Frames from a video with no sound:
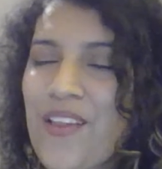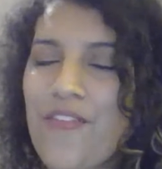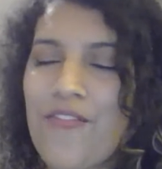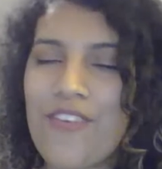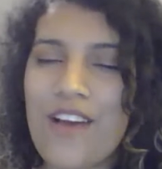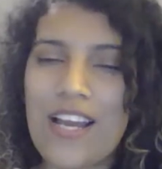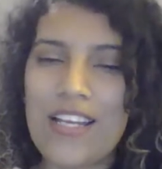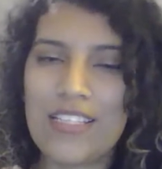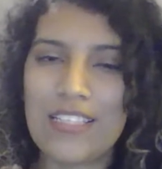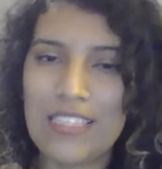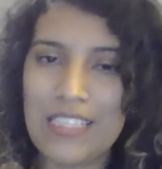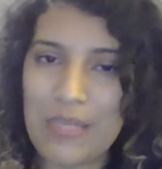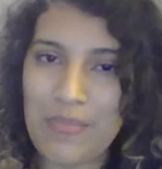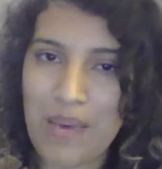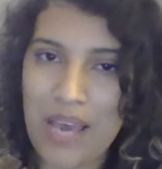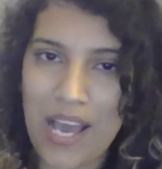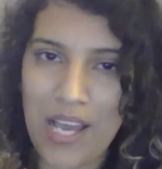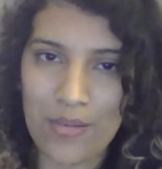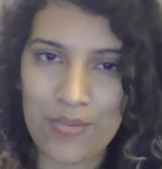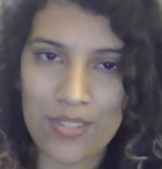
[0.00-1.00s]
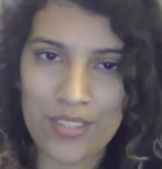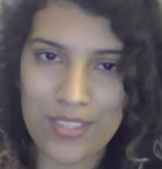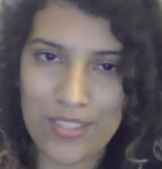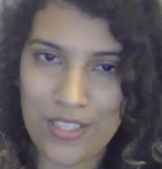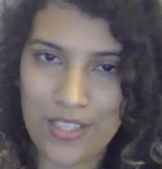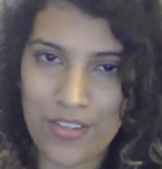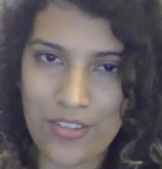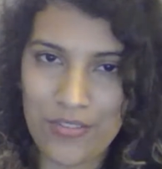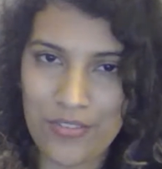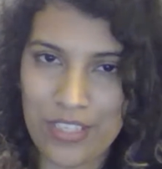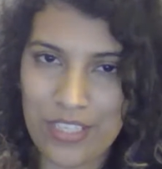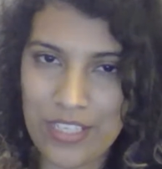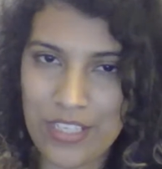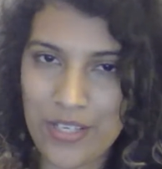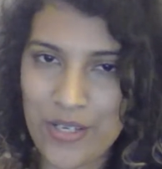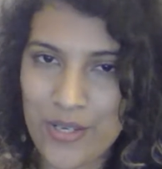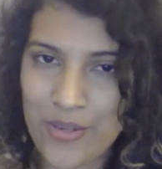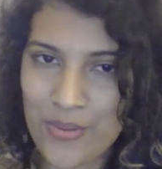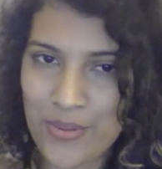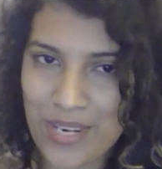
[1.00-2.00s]
Finally back with another
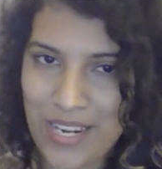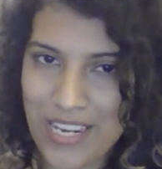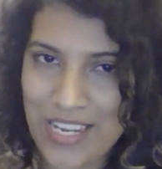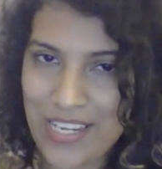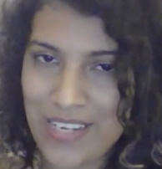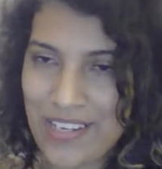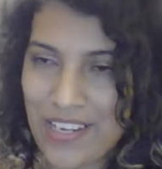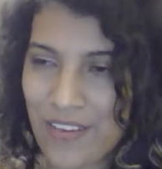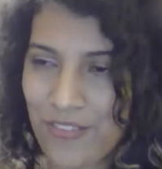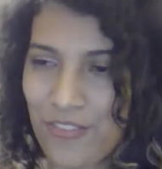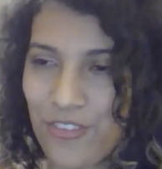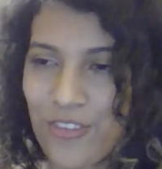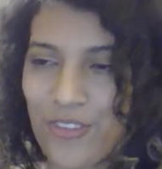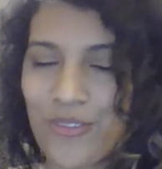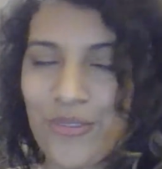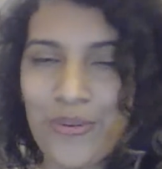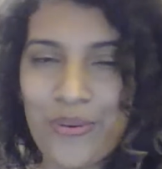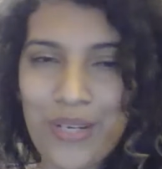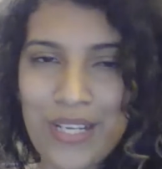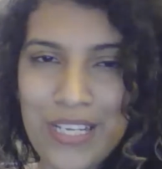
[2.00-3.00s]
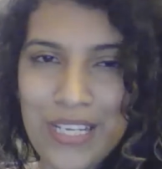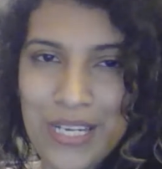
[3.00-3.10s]
video, right? After three